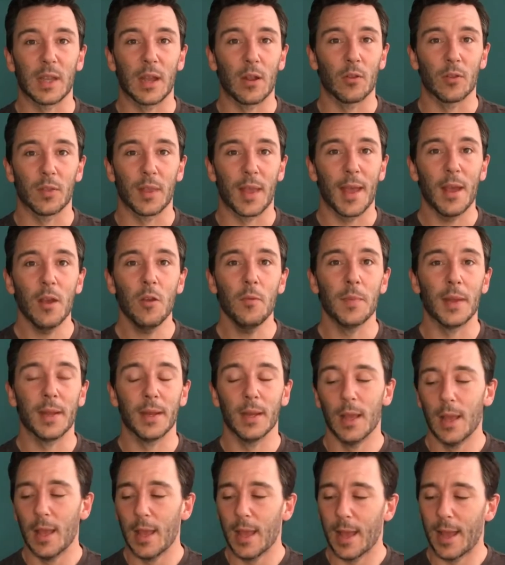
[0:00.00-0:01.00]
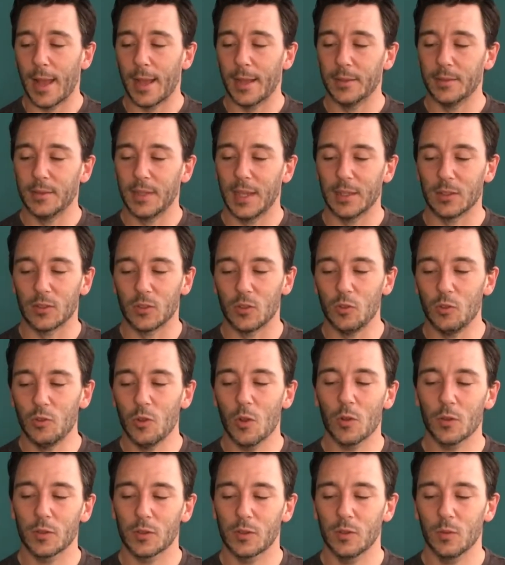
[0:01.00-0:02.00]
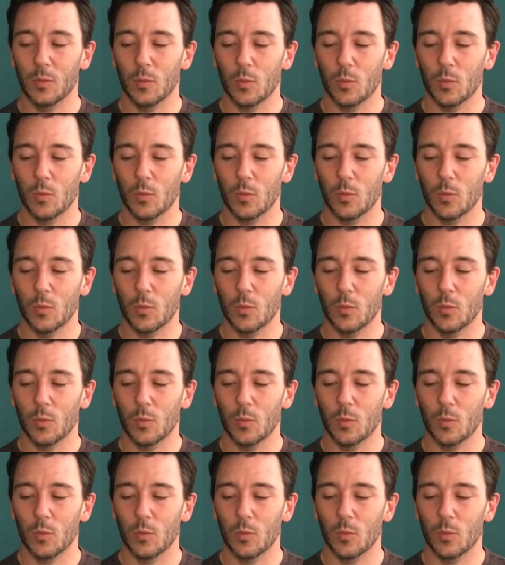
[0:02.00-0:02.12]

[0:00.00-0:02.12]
on the helmet. And it's not